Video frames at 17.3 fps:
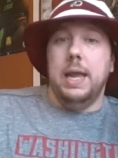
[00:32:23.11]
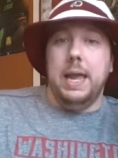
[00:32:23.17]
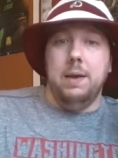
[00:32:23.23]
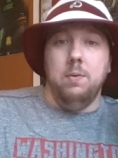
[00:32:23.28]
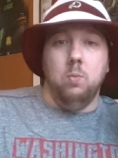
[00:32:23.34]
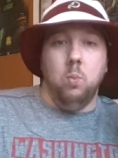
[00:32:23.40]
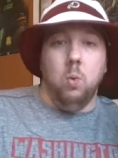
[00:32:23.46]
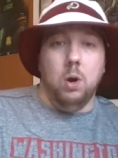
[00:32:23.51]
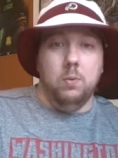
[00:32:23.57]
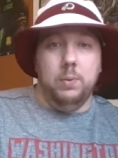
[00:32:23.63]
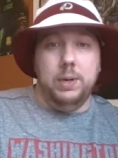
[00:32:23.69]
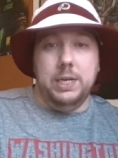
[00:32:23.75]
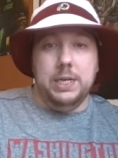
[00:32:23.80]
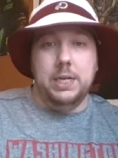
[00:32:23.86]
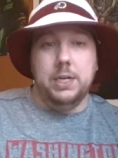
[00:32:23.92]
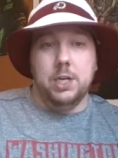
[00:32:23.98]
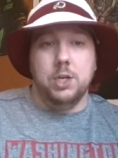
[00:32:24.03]
and what
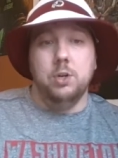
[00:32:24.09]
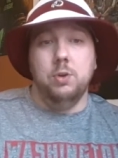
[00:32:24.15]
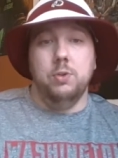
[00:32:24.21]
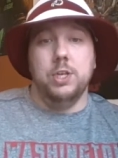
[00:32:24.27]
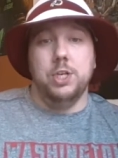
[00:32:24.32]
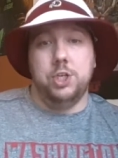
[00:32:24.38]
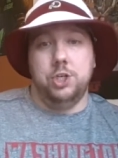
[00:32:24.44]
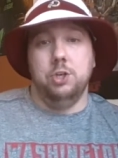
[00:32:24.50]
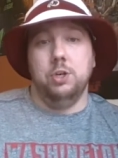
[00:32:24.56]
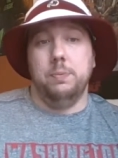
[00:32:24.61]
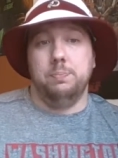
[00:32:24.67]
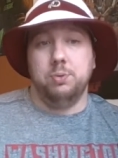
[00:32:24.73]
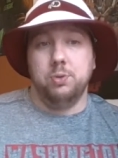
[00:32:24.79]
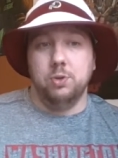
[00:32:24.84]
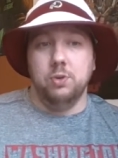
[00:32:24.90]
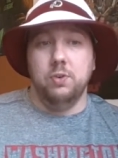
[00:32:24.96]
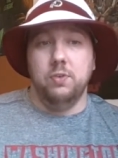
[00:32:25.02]
we need to do this year to
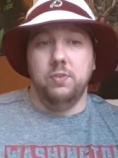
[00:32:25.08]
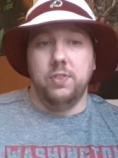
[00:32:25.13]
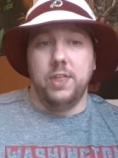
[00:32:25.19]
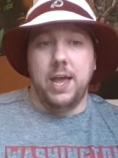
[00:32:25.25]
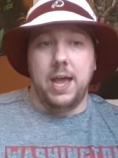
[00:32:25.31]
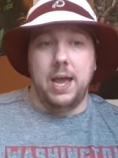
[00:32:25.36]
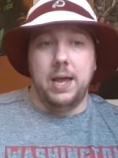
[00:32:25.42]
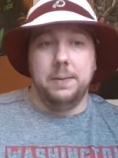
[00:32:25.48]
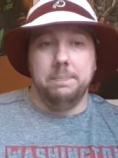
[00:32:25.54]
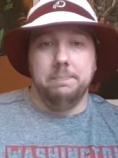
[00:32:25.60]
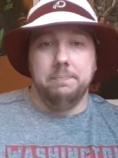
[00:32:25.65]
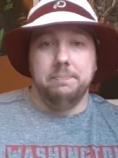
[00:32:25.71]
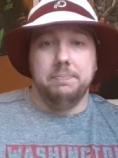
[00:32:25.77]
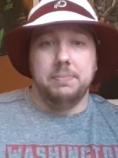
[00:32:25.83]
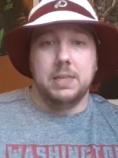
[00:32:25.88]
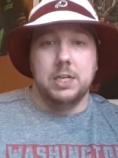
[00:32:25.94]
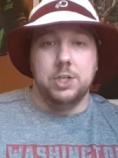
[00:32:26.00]
prove that
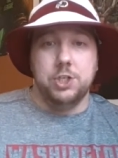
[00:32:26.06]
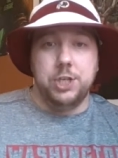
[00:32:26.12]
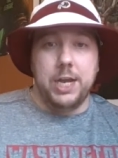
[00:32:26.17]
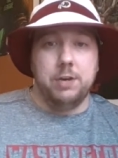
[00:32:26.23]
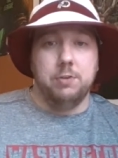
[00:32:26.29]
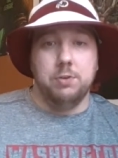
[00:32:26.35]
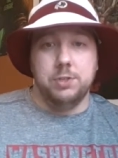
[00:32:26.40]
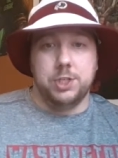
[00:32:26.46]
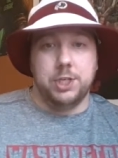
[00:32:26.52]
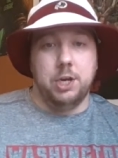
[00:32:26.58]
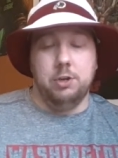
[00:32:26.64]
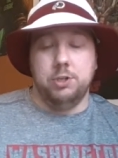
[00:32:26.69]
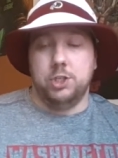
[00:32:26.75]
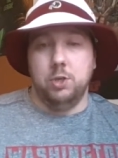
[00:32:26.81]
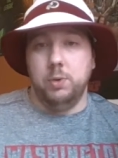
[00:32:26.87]
Jay Gruden's a coach.